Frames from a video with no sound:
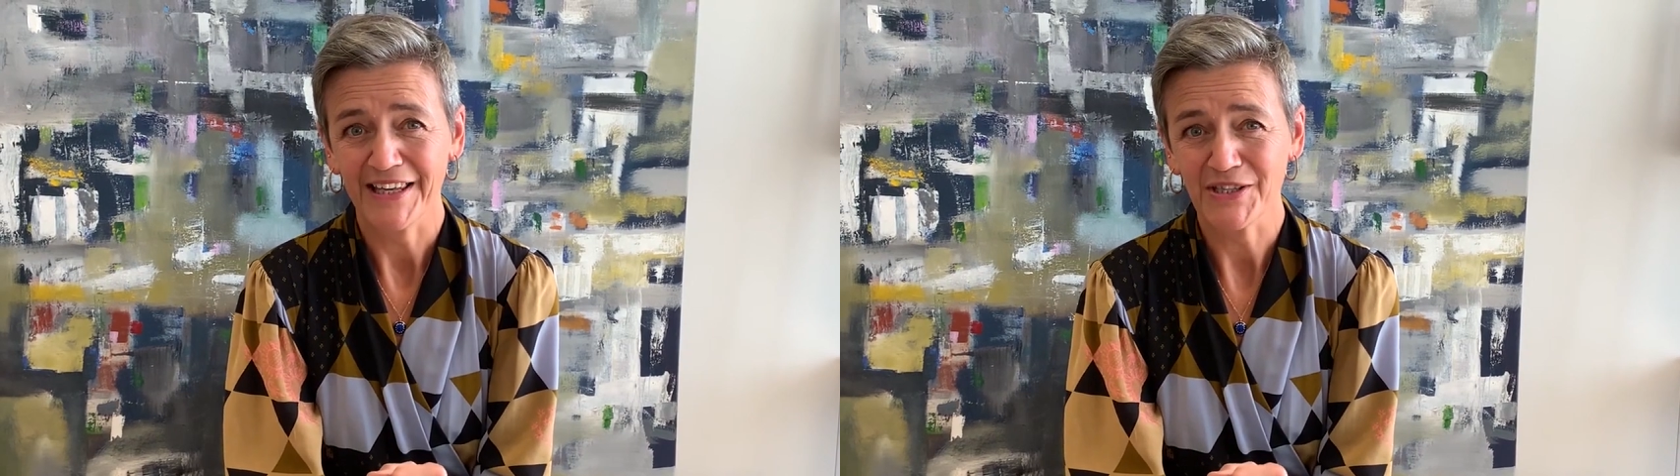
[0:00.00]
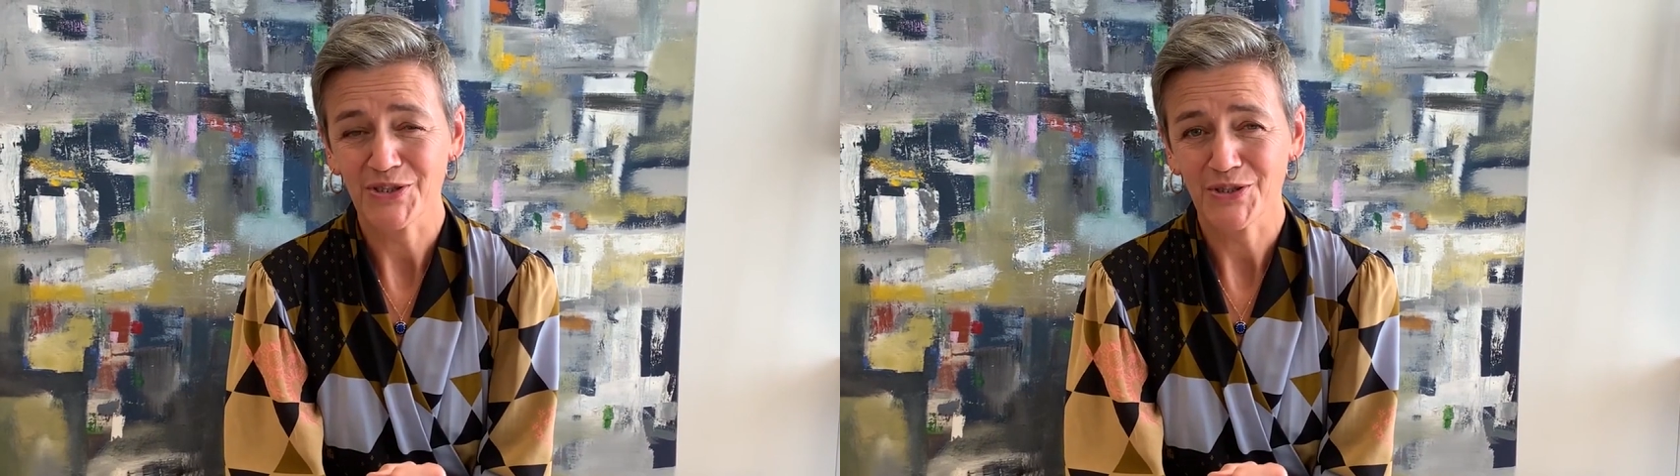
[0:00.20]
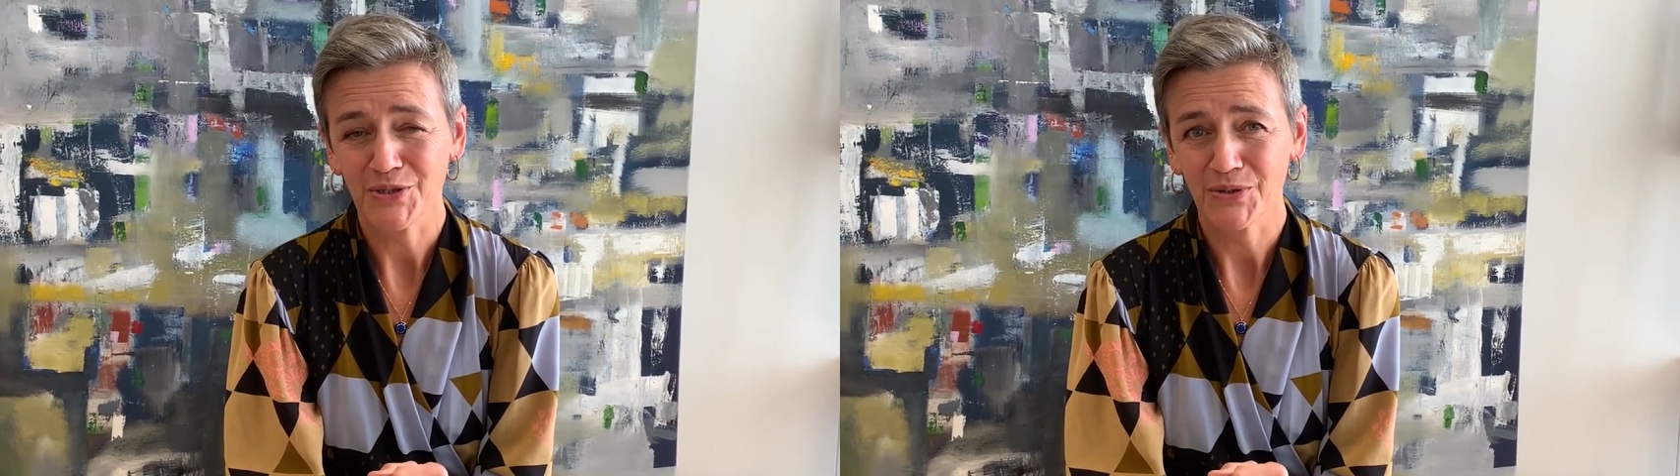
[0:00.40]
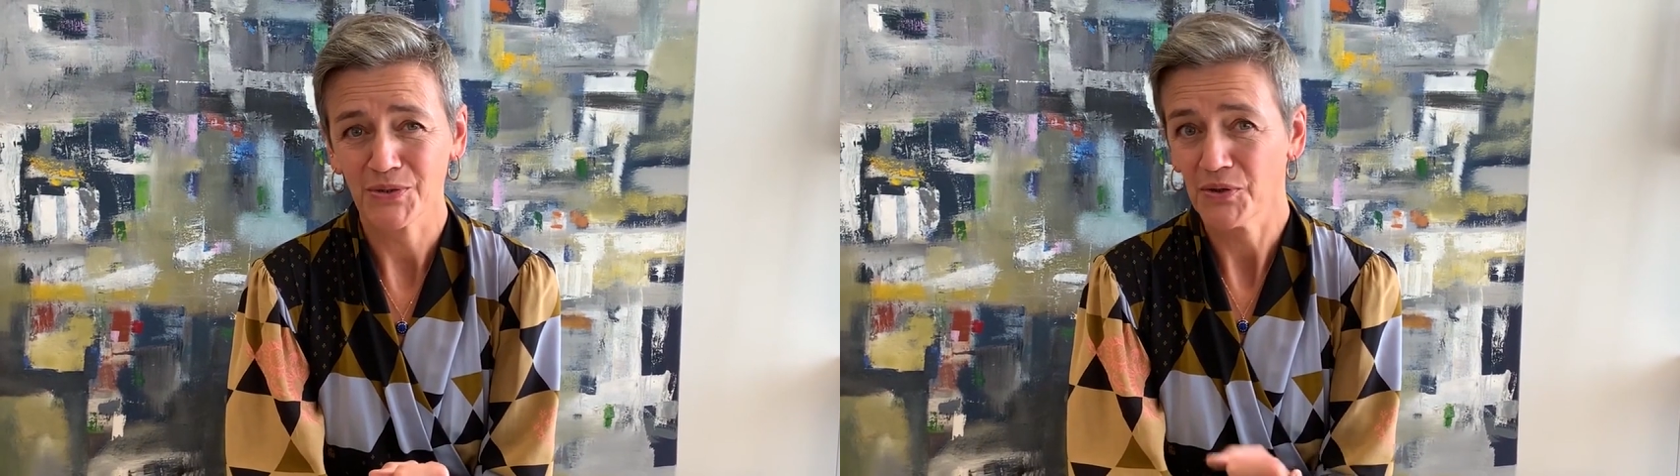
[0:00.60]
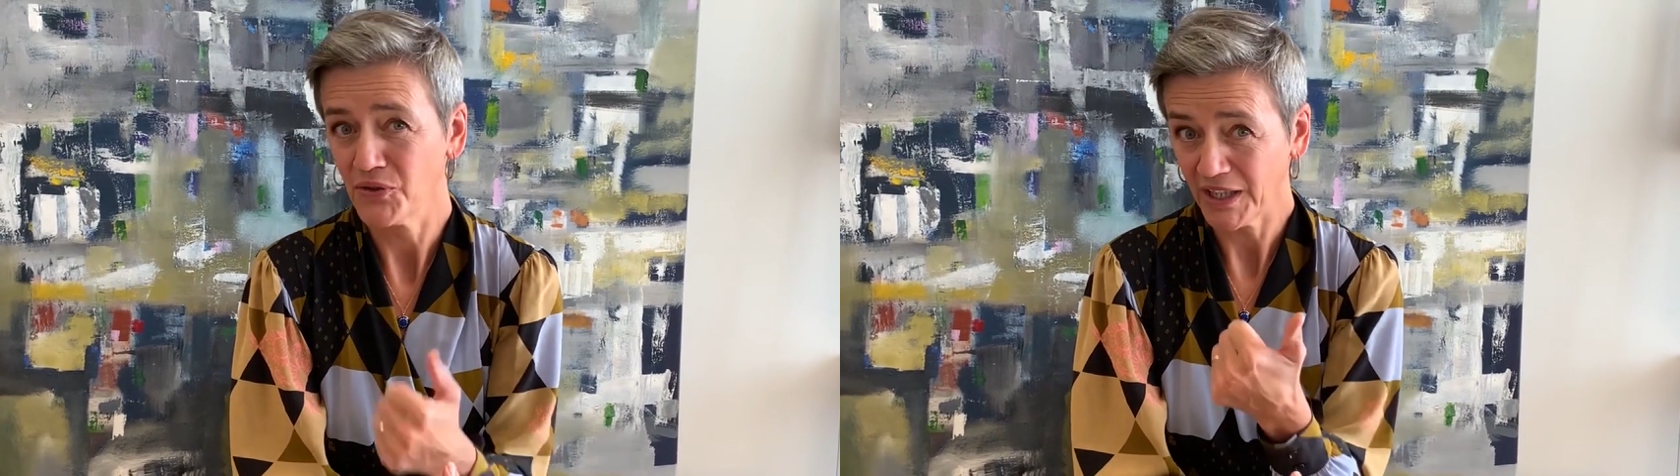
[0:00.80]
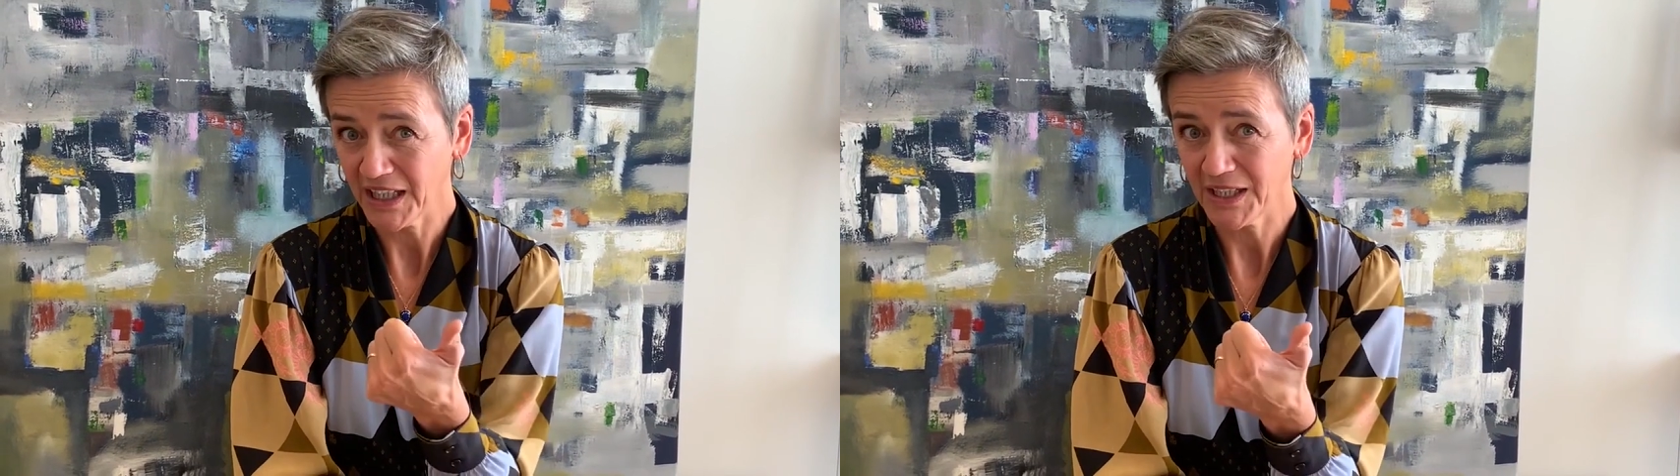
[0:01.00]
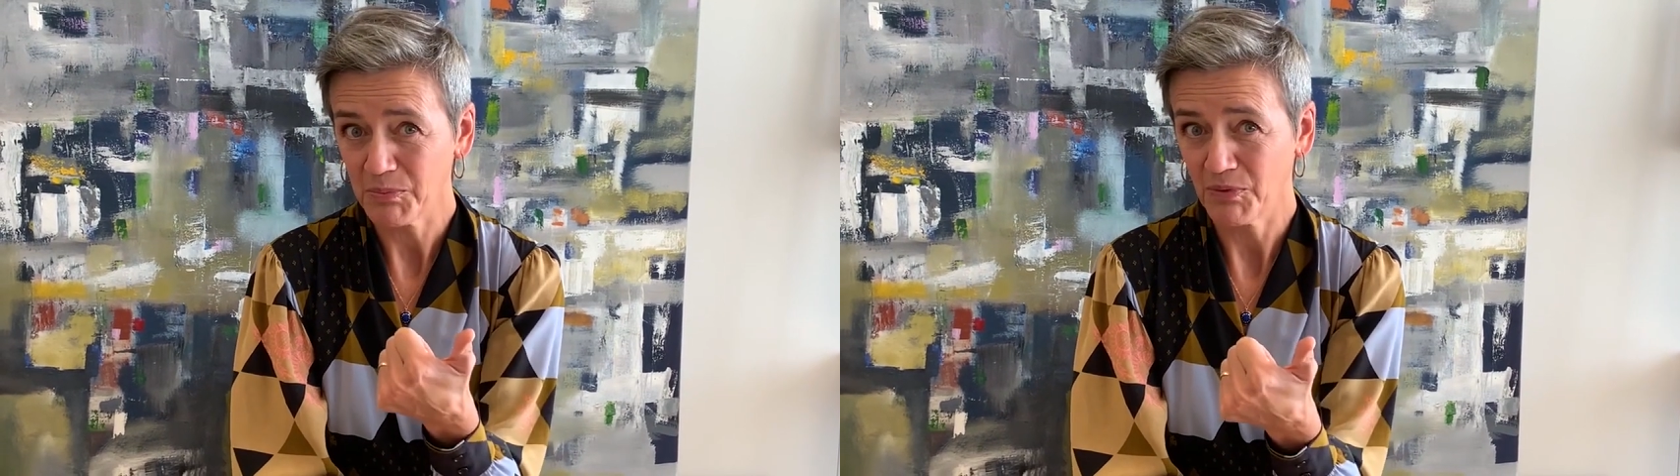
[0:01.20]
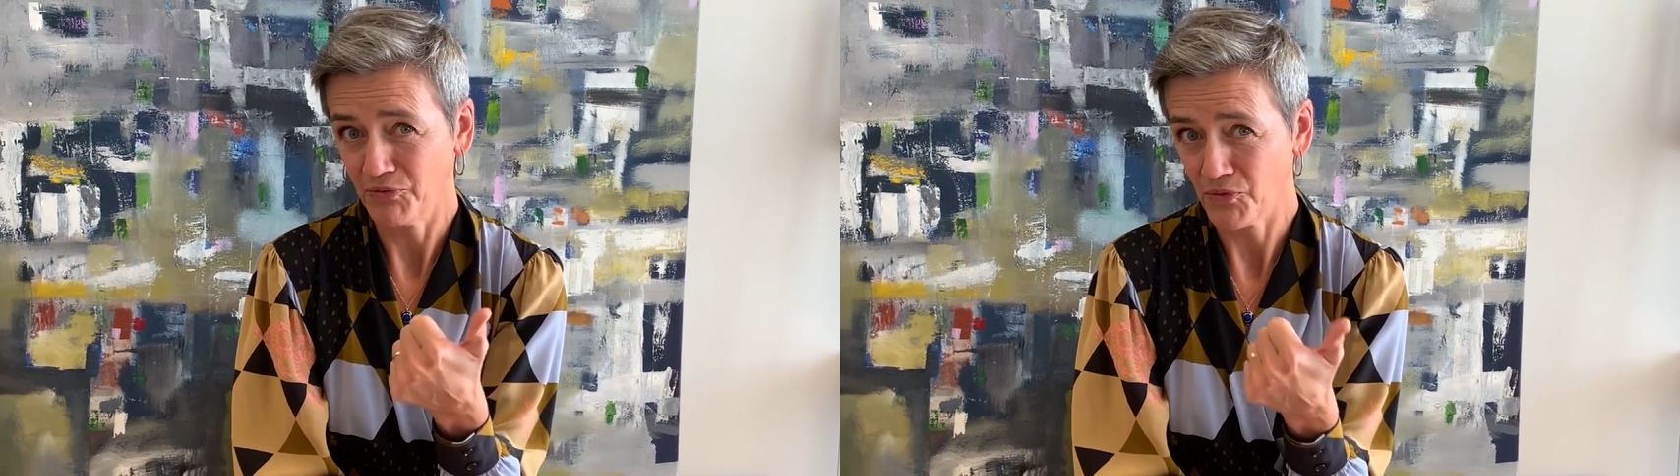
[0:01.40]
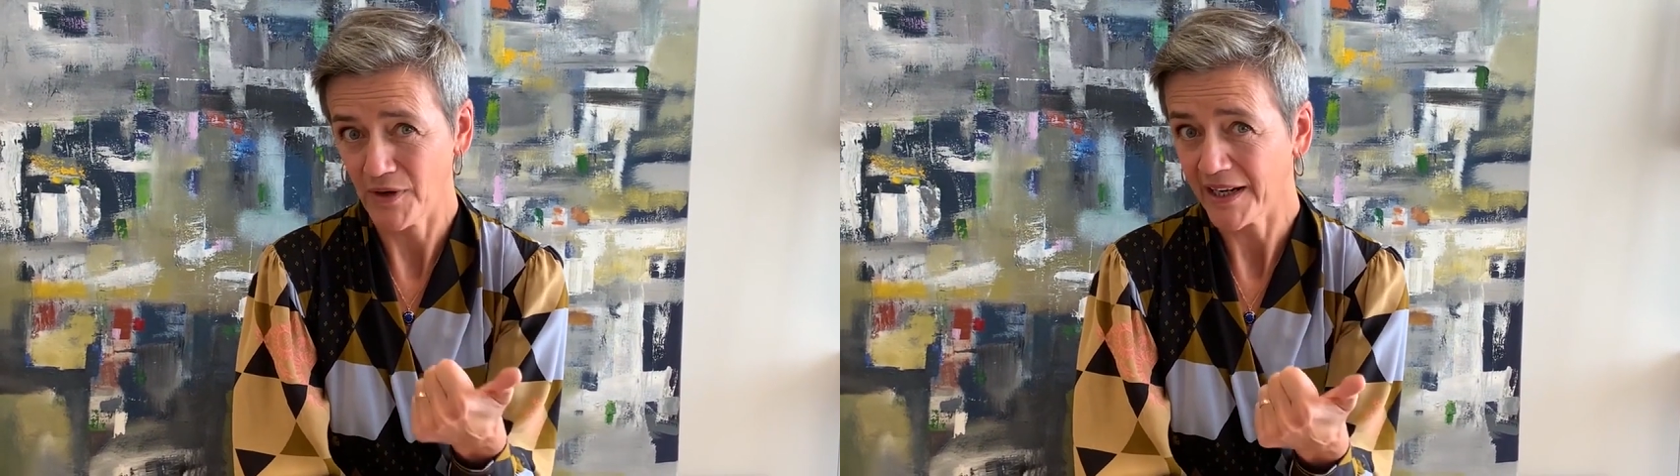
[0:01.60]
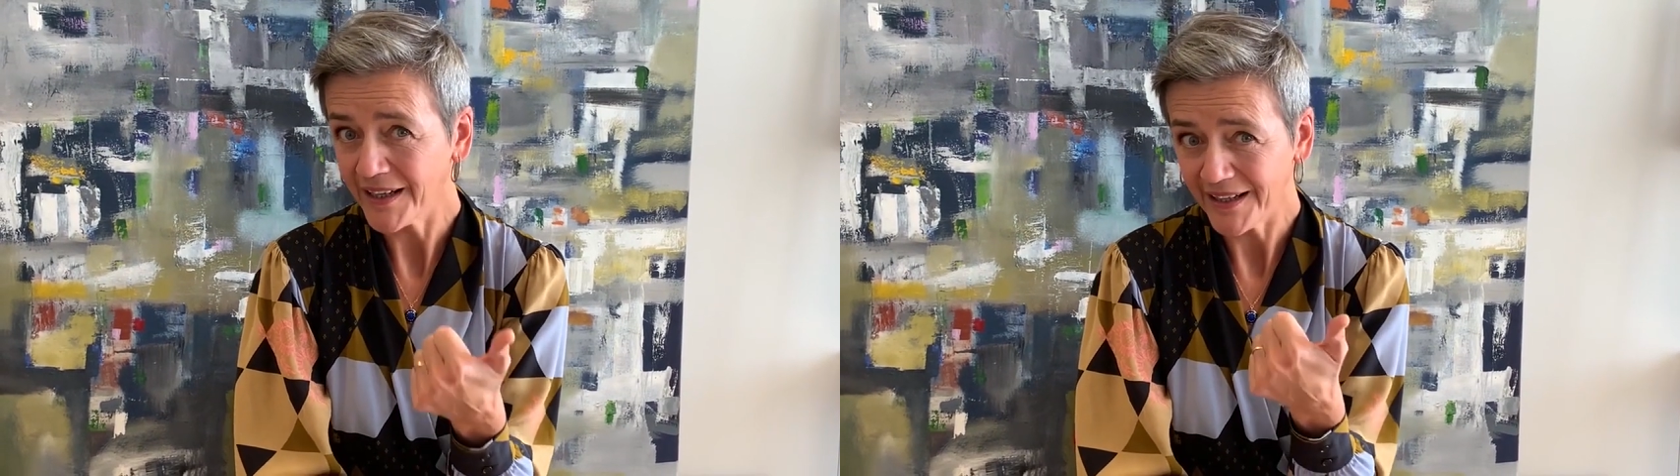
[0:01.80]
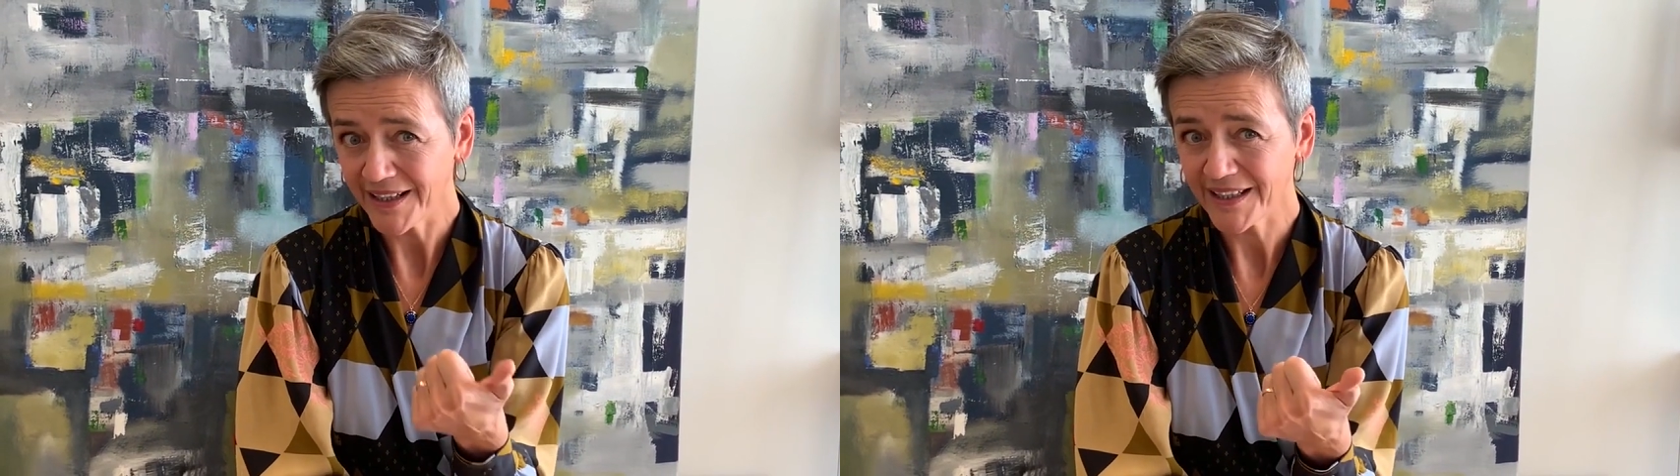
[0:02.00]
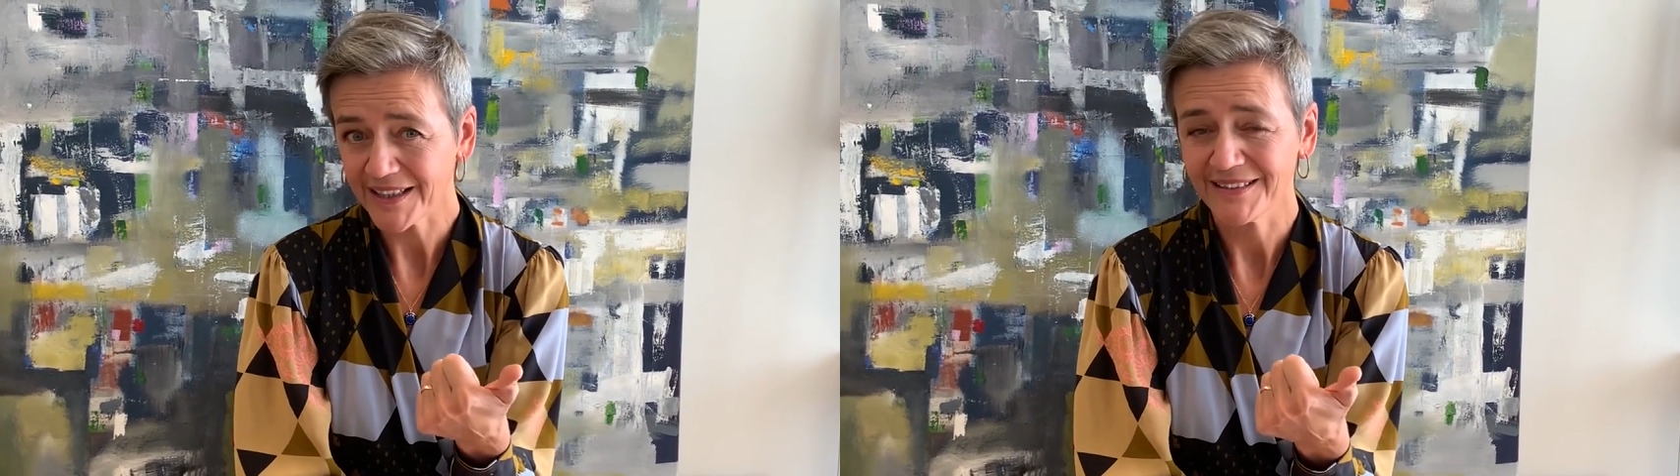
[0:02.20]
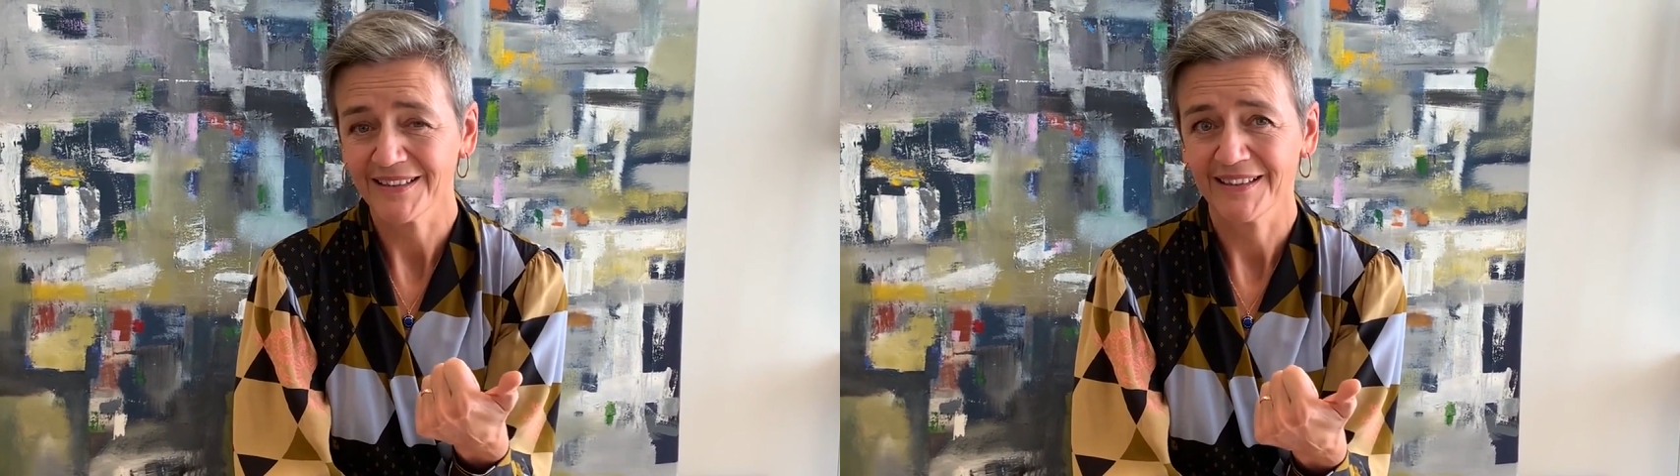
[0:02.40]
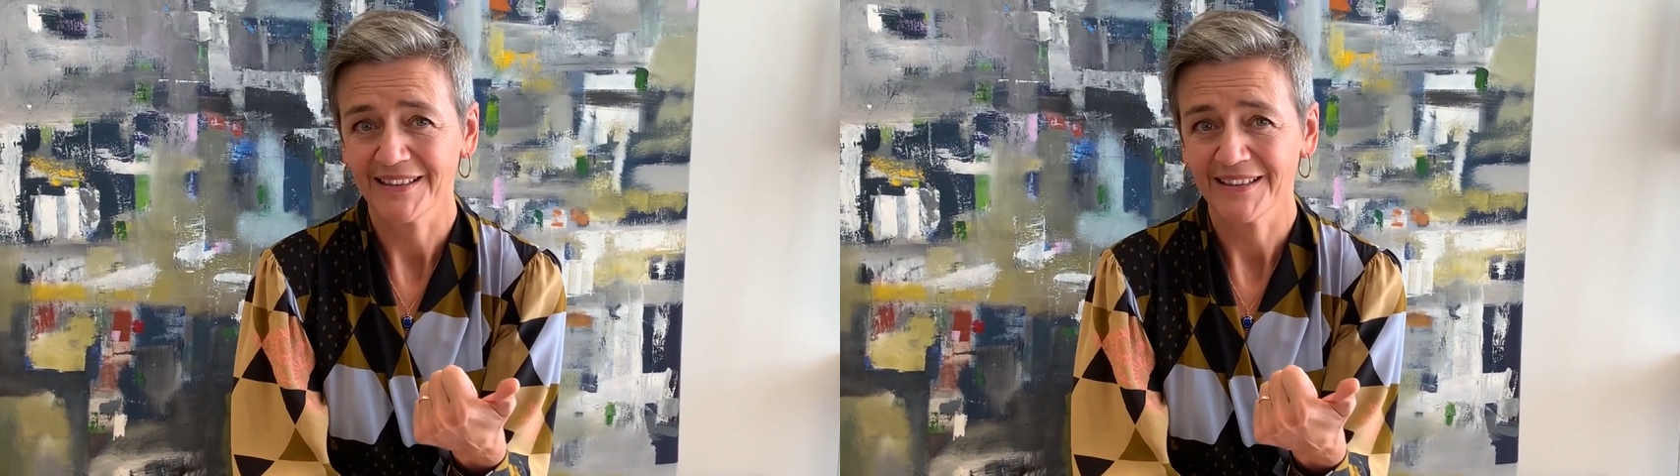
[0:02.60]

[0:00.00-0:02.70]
is to think before I click.